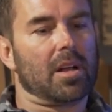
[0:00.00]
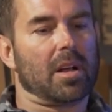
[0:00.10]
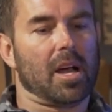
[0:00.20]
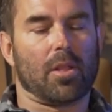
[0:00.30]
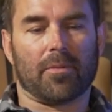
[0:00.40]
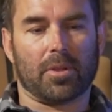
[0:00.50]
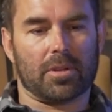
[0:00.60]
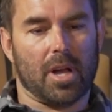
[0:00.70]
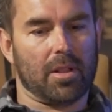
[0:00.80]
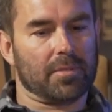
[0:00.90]
I
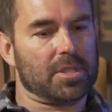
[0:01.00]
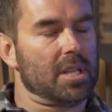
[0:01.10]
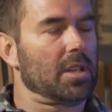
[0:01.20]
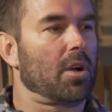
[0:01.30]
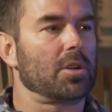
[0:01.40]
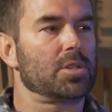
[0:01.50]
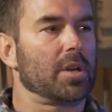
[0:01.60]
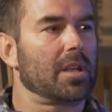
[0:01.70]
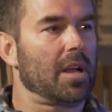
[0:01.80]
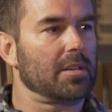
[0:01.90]
love seeing the
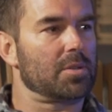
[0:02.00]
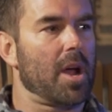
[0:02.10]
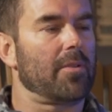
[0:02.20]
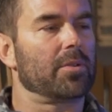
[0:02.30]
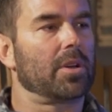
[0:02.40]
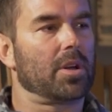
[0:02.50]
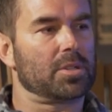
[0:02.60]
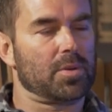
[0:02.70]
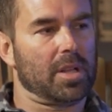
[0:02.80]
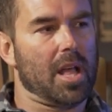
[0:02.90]
country. I traveled the
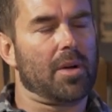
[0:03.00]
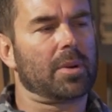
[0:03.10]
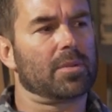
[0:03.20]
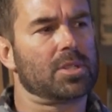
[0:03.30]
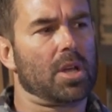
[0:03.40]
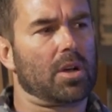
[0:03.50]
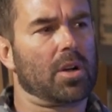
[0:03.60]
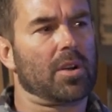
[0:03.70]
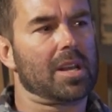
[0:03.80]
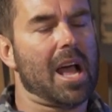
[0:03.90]
country a lot when I was
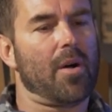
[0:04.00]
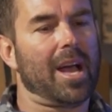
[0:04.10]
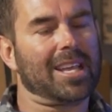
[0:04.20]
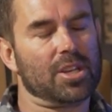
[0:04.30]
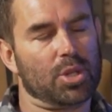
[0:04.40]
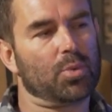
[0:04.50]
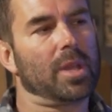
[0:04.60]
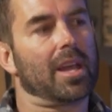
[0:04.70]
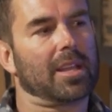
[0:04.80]
younger, and now I can do that